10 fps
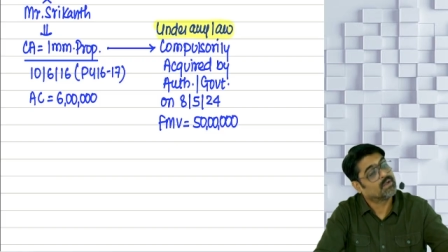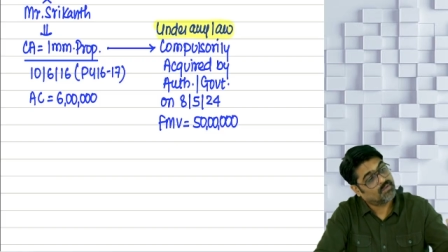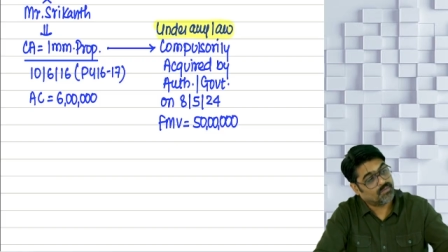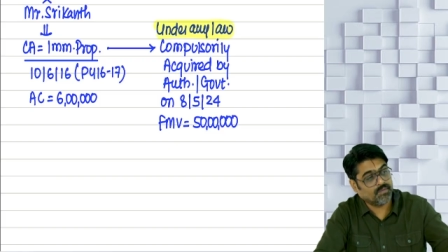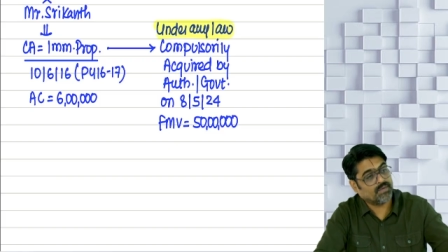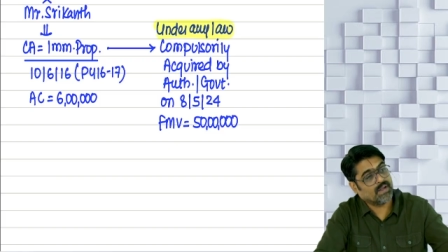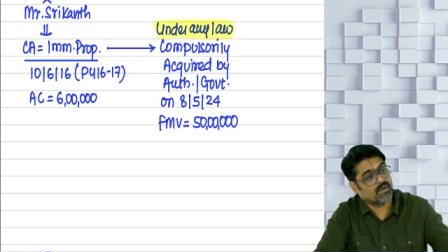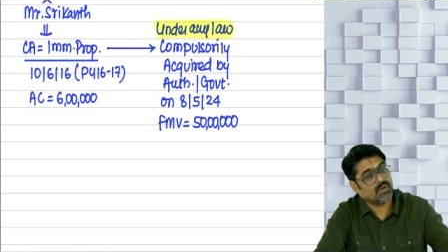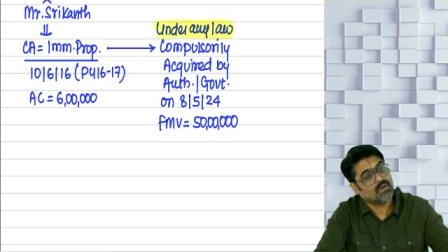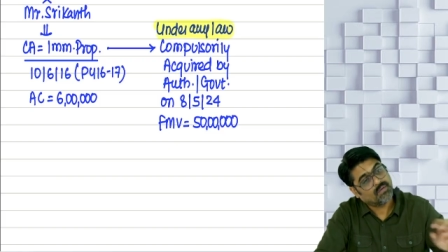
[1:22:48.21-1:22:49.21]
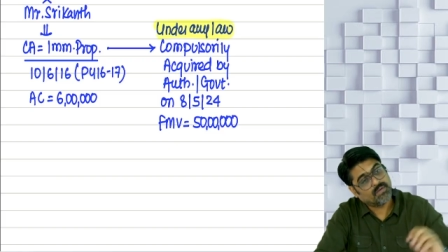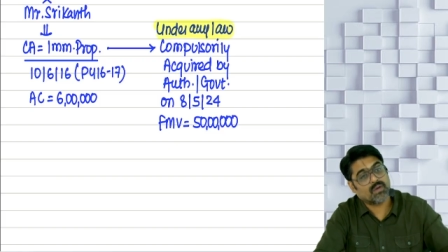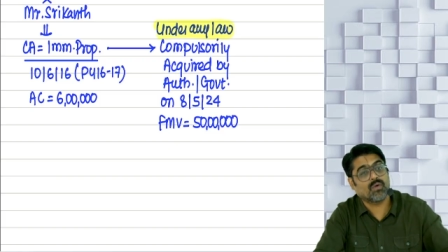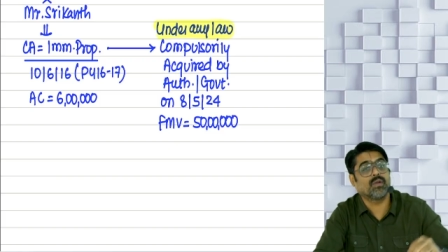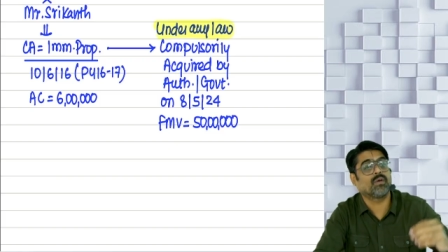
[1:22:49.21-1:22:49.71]
50, no? We are
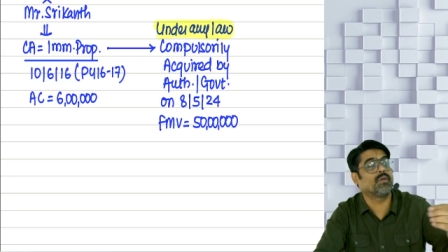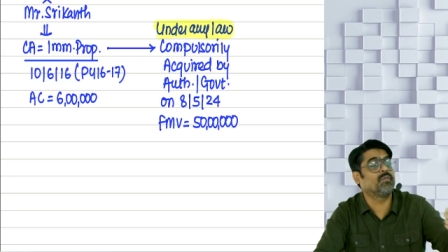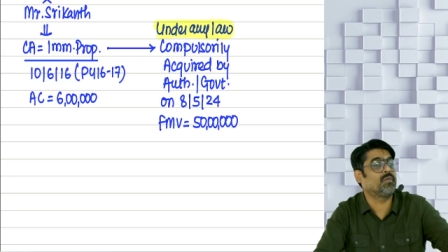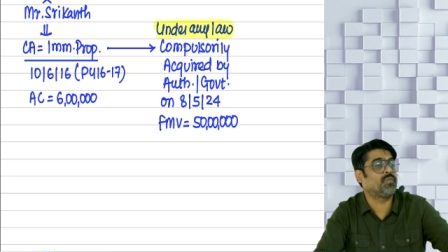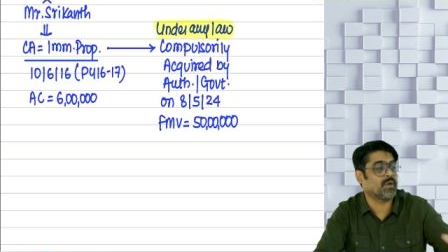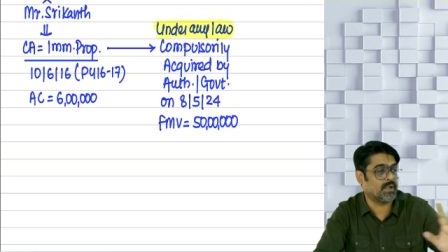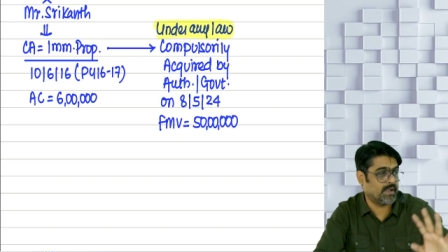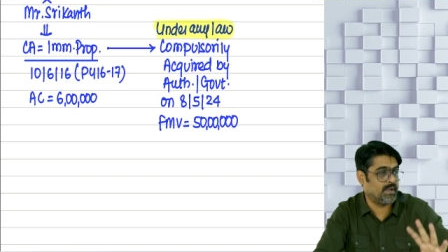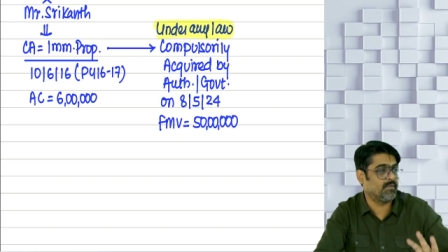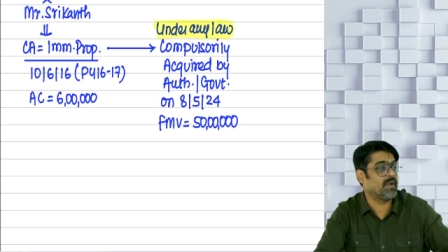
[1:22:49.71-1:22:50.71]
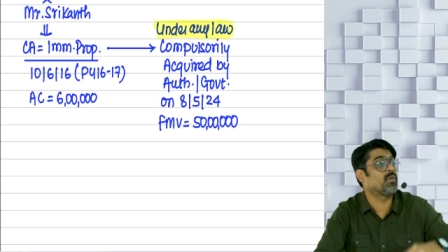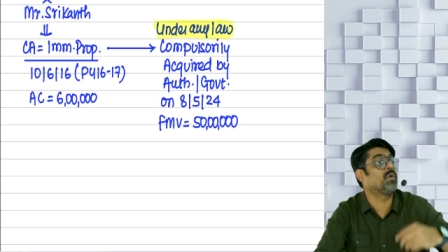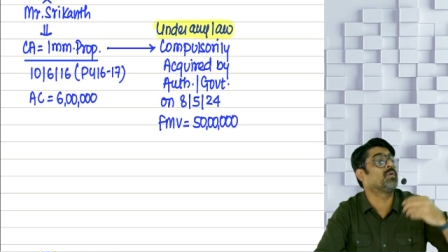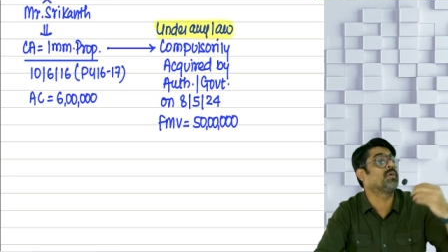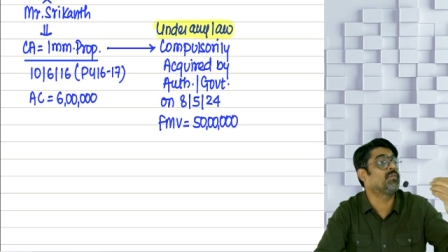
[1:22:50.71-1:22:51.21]
going to give you 40, we are going
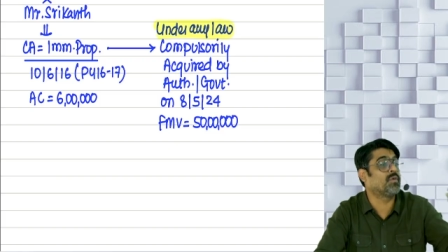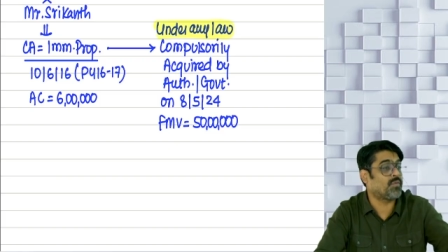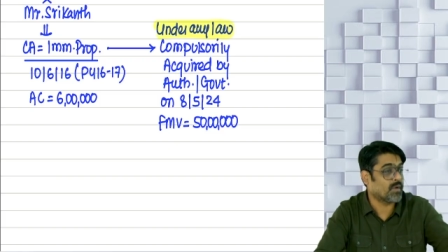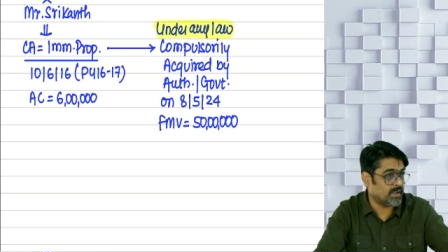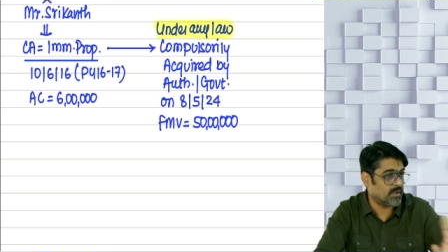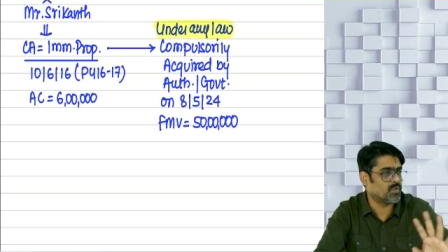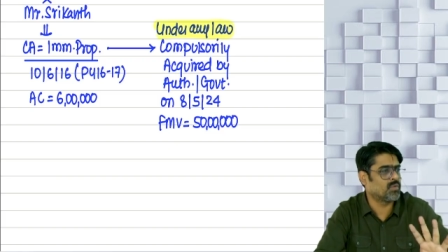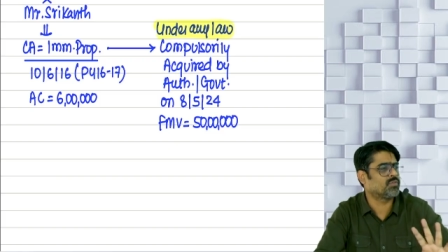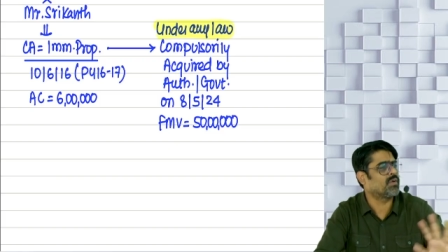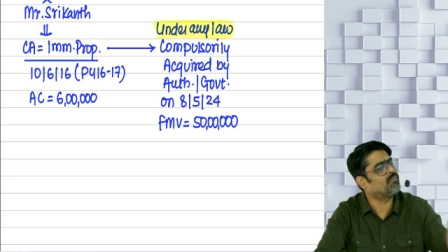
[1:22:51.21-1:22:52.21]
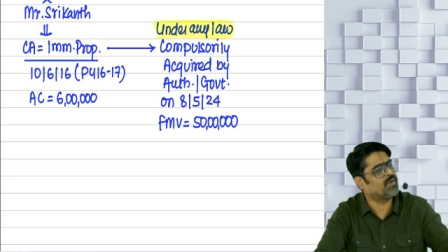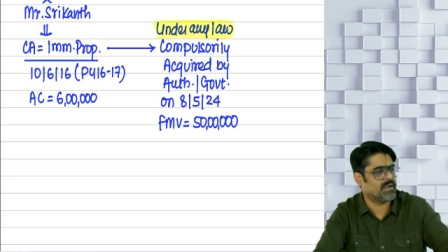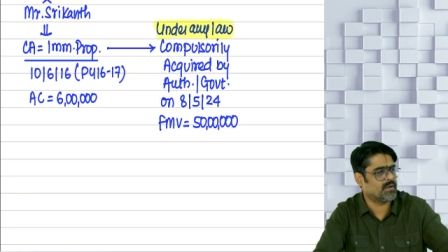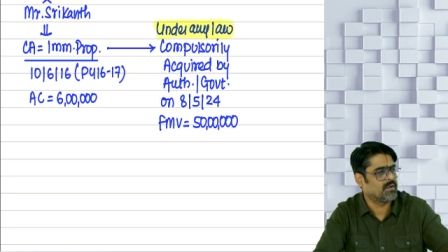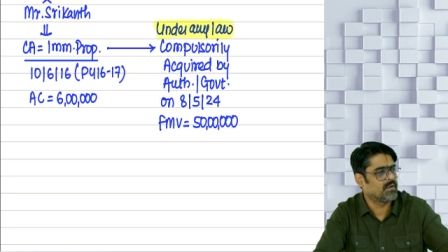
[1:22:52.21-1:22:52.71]
to give you 42, somewhere
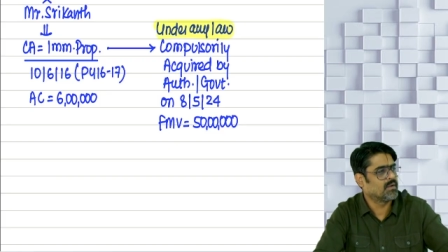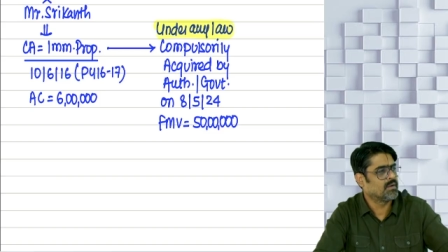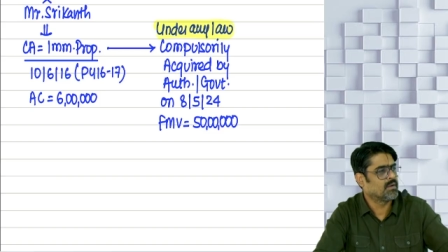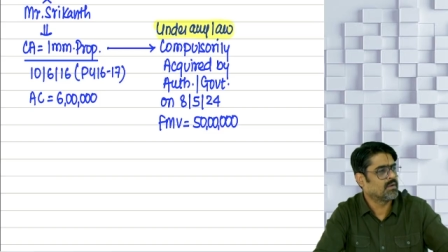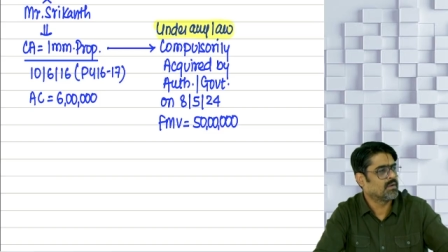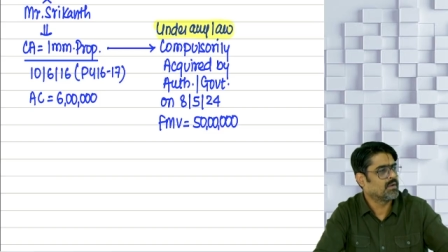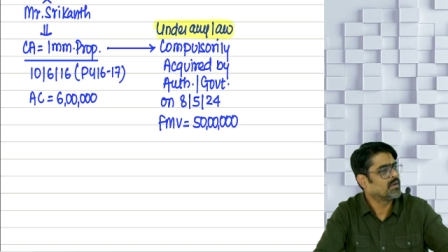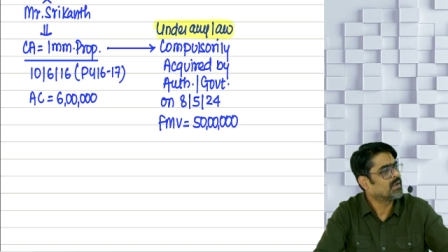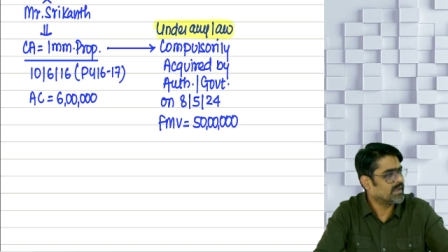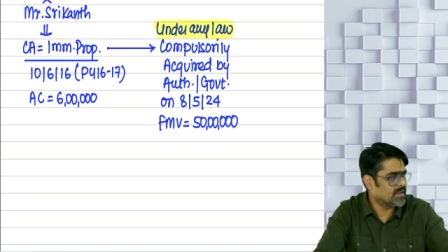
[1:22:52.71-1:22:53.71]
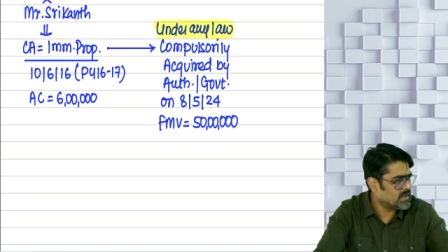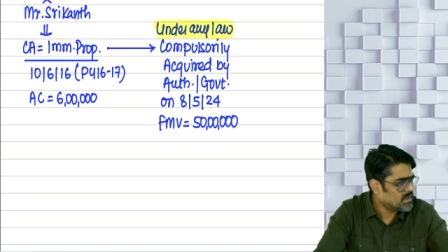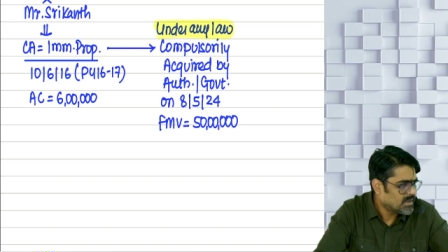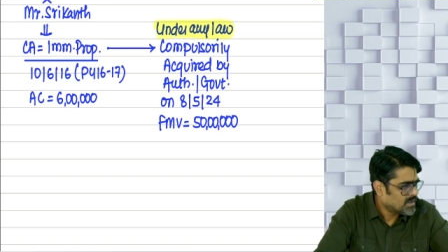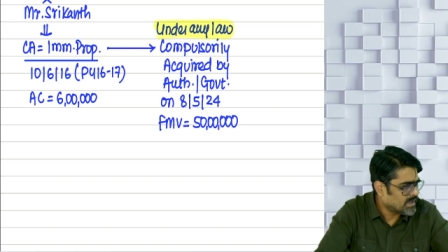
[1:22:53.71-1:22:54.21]
in the
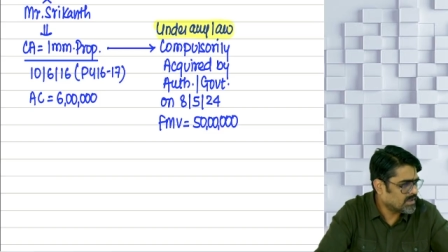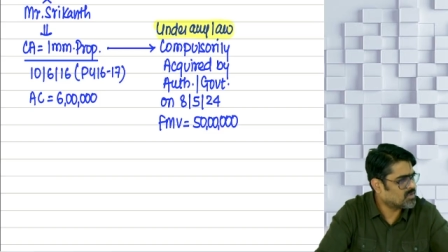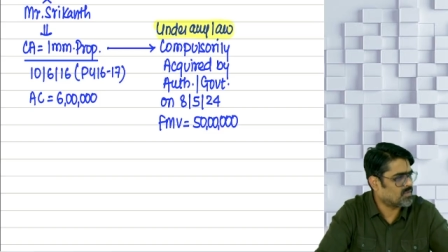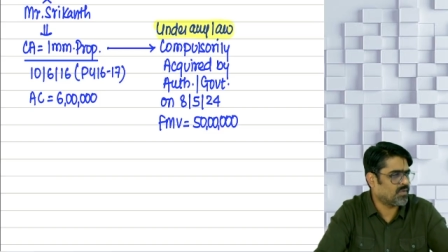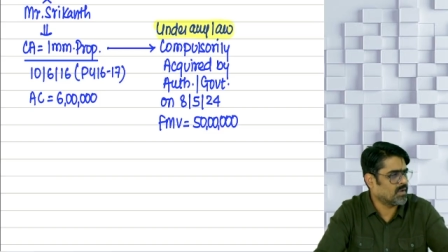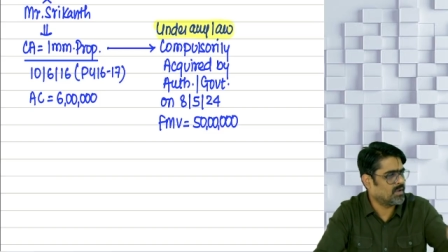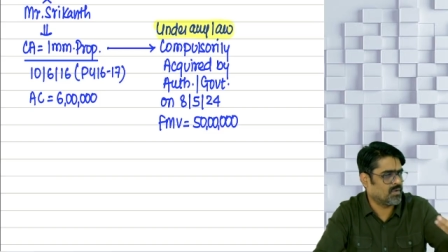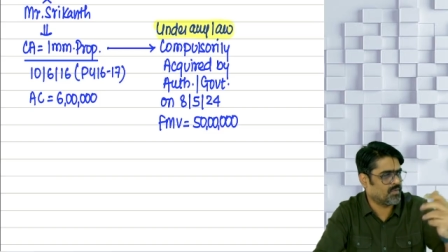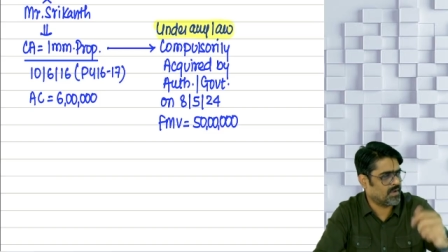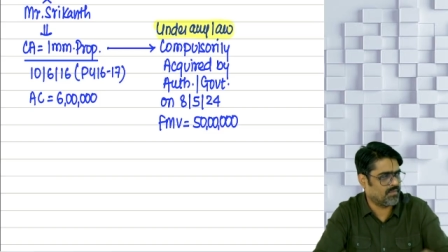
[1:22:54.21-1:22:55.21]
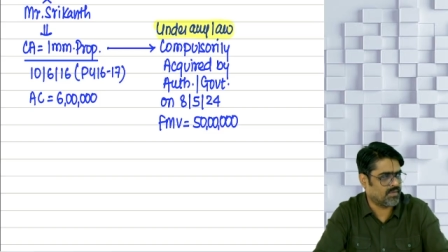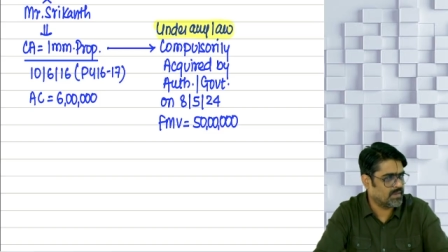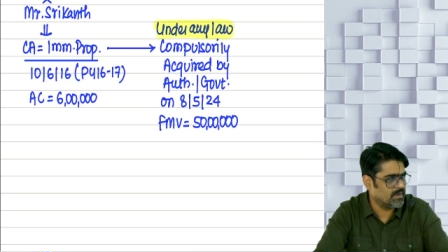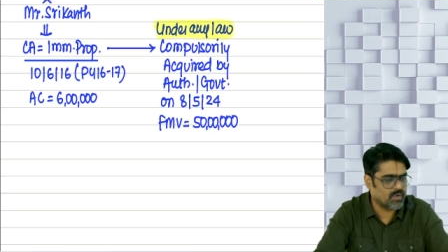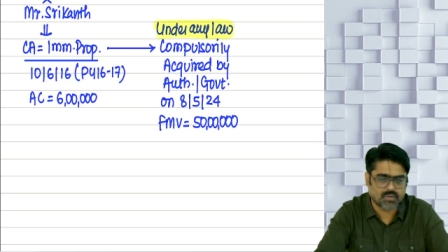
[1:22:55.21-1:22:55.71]
range of 40 to 45 they
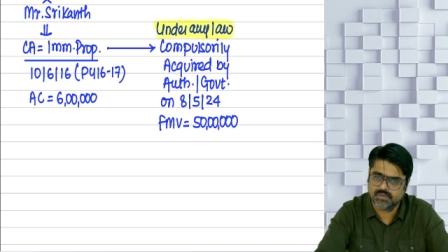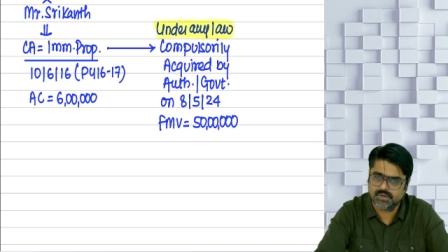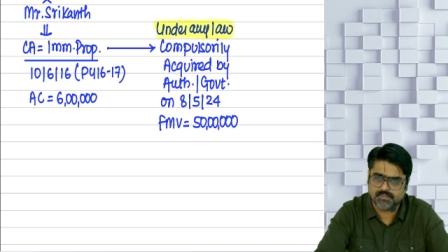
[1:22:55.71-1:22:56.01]
will offer.